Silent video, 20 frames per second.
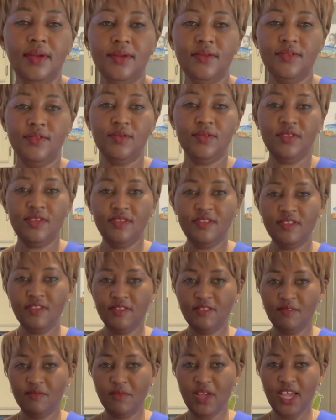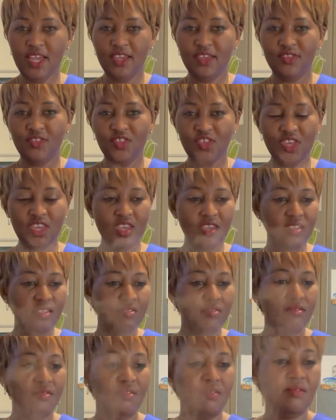So this is my
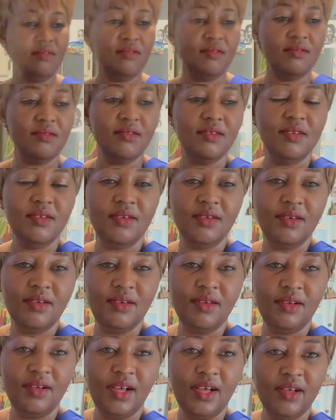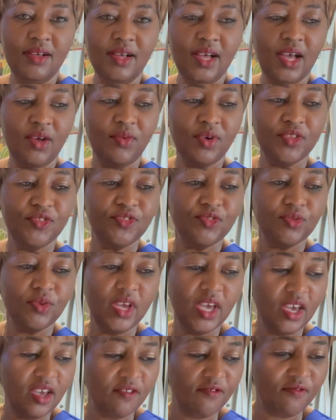chicken. I want to
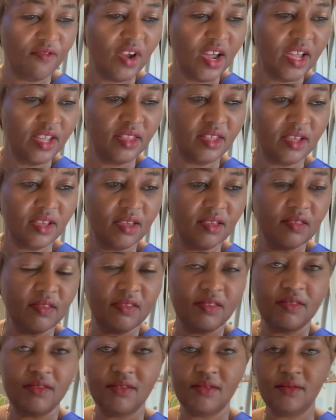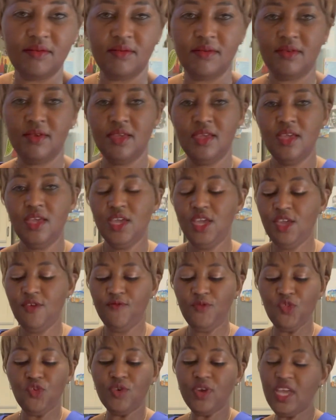air fry this. If
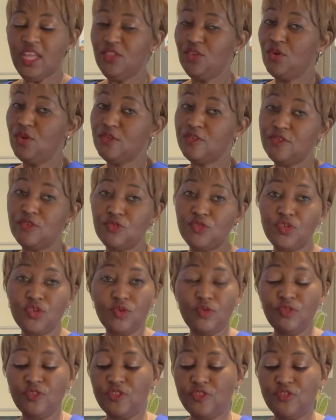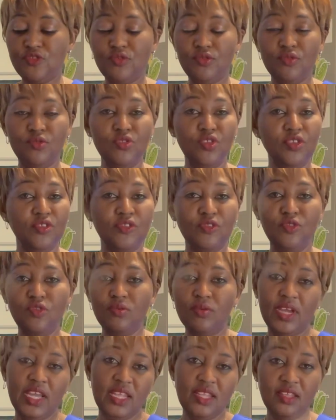you can also choose to not
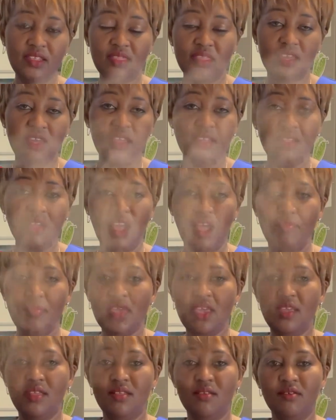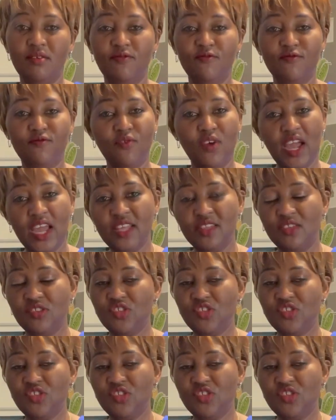do anything, I mean fry the